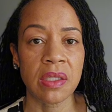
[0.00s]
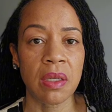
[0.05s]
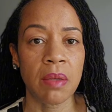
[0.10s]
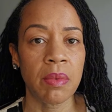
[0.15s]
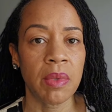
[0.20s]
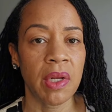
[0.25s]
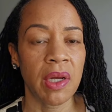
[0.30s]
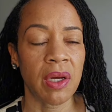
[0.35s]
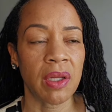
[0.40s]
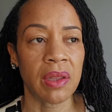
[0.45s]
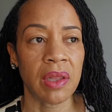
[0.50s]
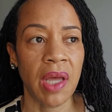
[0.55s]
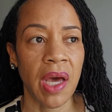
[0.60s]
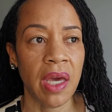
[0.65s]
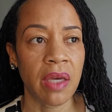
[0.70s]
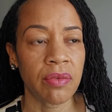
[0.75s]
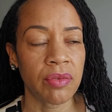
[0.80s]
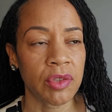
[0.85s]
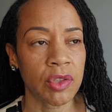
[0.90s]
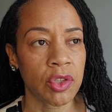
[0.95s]
some of their
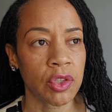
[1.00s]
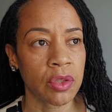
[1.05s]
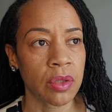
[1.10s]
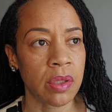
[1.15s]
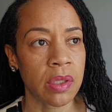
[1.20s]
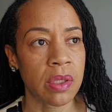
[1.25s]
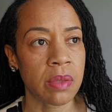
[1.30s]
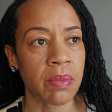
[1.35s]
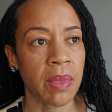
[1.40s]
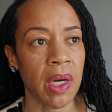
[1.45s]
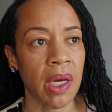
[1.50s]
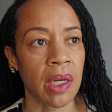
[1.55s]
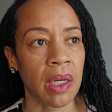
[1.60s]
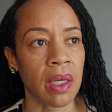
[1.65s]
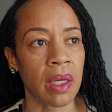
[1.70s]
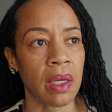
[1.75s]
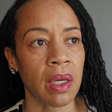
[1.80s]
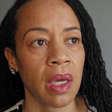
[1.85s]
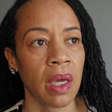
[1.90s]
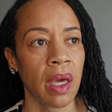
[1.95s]
life insurance
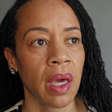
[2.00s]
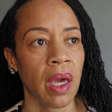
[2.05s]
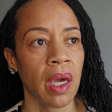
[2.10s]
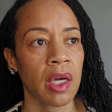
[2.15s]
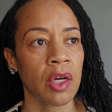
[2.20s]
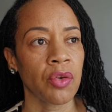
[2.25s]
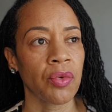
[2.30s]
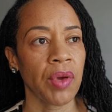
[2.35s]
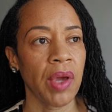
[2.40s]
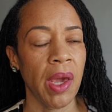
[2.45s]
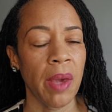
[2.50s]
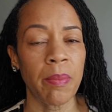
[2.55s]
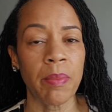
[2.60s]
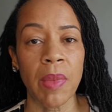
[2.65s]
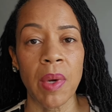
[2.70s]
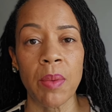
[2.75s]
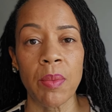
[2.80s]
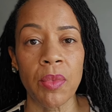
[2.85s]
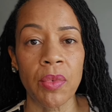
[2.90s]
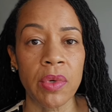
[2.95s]
money and create
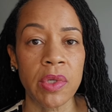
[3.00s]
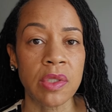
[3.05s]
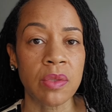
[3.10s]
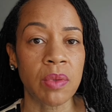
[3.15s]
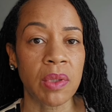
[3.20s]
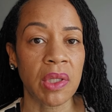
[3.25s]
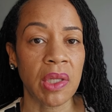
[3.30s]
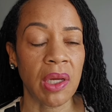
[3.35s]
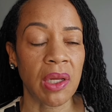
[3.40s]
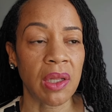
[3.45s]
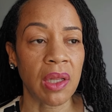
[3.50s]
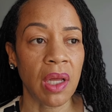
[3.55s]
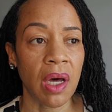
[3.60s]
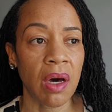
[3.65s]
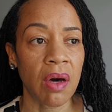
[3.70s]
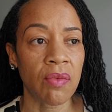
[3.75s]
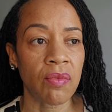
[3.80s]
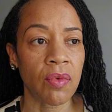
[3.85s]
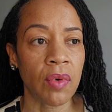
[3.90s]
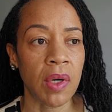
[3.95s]
memories with their
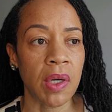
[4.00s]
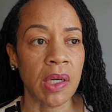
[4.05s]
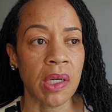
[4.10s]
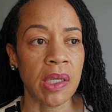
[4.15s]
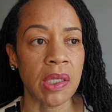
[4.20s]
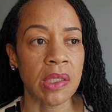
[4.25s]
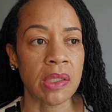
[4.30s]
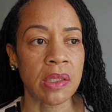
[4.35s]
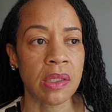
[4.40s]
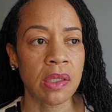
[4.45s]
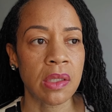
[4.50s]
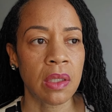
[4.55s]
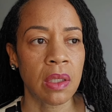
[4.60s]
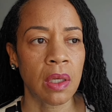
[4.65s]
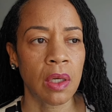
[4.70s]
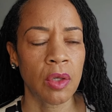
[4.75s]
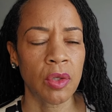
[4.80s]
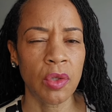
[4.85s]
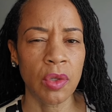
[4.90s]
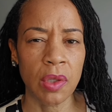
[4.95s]
loved ones.
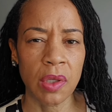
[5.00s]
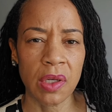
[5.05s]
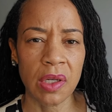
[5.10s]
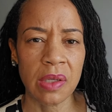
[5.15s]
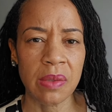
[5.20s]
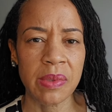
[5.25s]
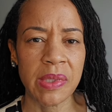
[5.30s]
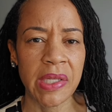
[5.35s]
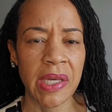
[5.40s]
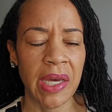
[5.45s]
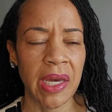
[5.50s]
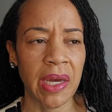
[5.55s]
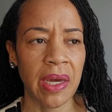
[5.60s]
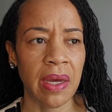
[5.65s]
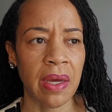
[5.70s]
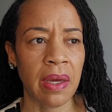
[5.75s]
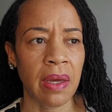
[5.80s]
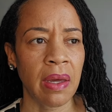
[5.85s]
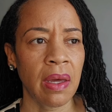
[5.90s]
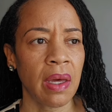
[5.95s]
You know what I'm
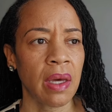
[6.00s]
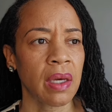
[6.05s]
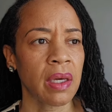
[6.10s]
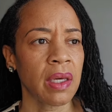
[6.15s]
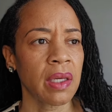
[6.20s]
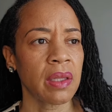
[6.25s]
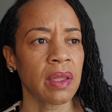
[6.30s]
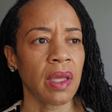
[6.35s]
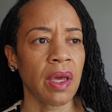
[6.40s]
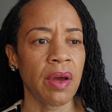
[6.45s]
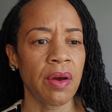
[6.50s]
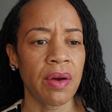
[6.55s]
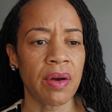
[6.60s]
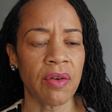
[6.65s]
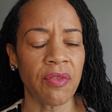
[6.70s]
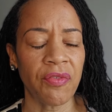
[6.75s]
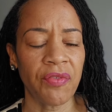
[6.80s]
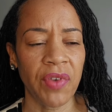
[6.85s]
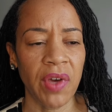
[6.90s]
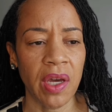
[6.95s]
saying? Get their
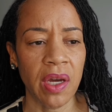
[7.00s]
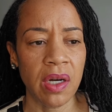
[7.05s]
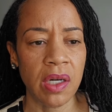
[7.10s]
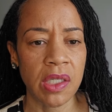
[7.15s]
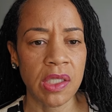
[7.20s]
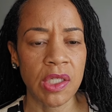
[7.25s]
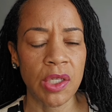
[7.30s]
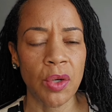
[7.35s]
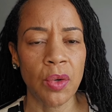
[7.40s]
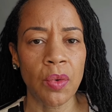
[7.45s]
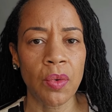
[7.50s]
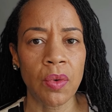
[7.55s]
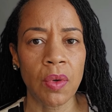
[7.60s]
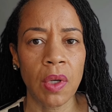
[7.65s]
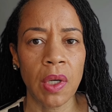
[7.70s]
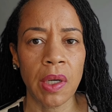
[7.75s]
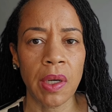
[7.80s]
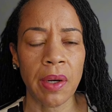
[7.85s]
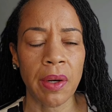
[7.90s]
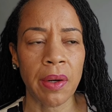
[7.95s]
affairs in
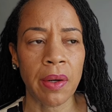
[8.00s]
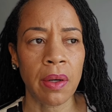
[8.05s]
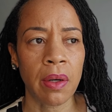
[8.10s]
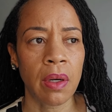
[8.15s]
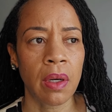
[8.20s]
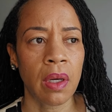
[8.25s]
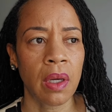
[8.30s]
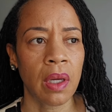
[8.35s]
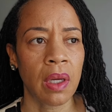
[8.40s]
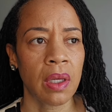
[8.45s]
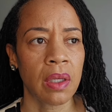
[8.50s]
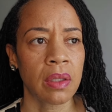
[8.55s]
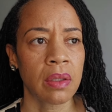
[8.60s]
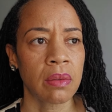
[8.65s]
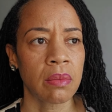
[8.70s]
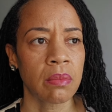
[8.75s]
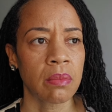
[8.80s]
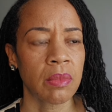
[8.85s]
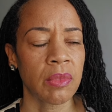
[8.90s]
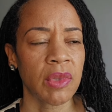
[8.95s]
order,
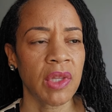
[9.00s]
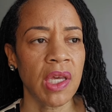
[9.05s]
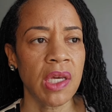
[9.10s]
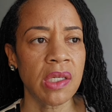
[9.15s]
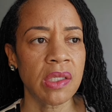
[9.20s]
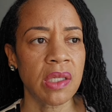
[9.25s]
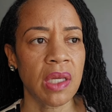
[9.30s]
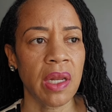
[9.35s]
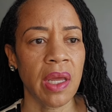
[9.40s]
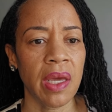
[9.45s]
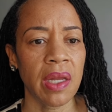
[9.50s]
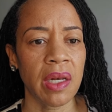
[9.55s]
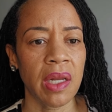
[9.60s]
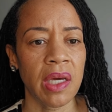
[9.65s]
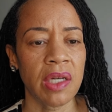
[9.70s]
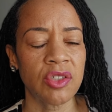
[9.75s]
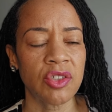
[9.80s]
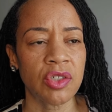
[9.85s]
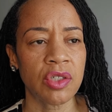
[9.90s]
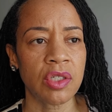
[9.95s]
things of that
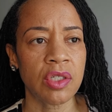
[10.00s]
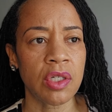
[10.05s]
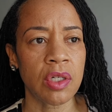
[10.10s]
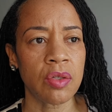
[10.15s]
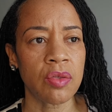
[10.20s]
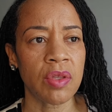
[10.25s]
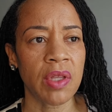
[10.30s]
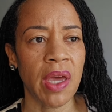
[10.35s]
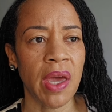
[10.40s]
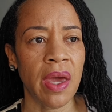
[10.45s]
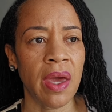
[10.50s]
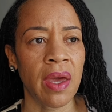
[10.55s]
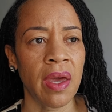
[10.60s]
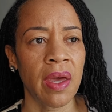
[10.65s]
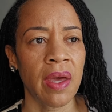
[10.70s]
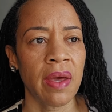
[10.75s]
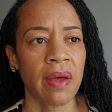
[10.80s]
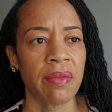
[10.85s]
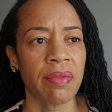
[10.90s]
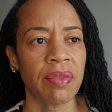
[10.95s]
nature, so
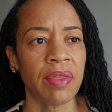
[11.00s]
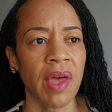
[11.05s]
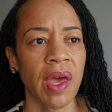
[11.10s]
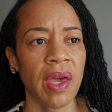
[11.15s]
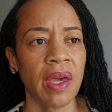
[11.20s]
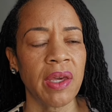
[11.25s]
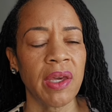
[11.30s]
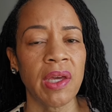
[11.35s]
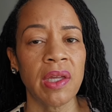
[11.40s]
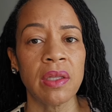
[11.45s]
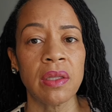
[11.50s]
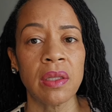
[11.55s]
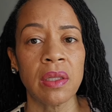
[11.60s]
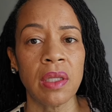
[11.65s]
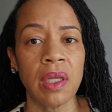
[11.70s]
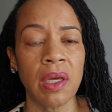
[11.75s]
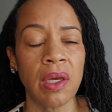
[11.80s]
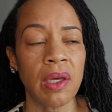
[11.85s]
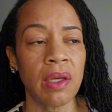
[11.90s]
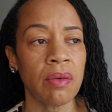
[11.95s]
that they
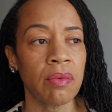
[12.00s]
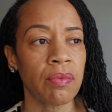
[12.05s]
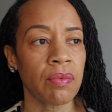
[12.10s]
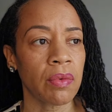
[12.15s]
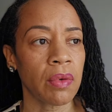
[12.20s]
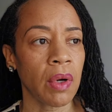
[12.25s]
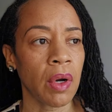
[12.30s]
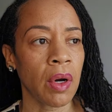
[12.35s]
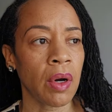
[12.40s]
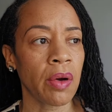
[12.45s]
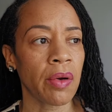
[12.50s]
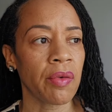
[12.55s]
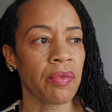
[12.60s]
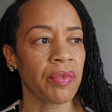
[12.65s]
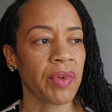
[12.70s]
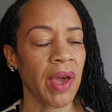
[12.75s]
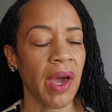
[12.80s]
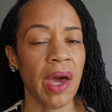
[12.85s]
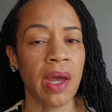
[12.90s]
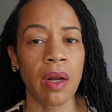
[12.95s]
can leave
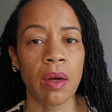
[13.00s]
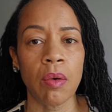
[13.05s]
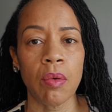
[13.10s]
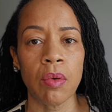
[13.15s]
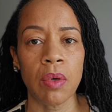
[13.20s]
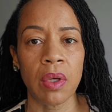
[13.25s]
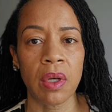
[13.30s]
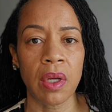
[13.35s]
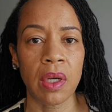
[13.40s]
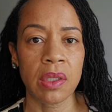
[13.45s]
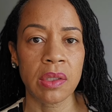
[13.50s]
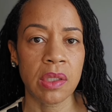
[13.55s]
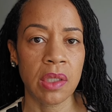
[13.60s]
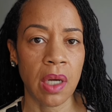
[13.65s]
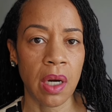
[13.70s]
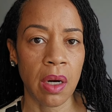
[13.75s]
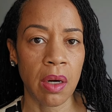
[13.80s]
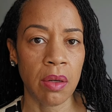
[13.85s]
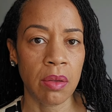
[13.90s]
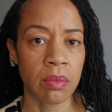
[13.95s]
Earth kind of on their
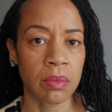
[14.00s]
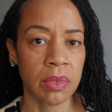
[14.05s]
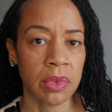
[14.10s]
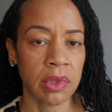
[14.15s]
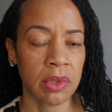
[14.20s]
terms.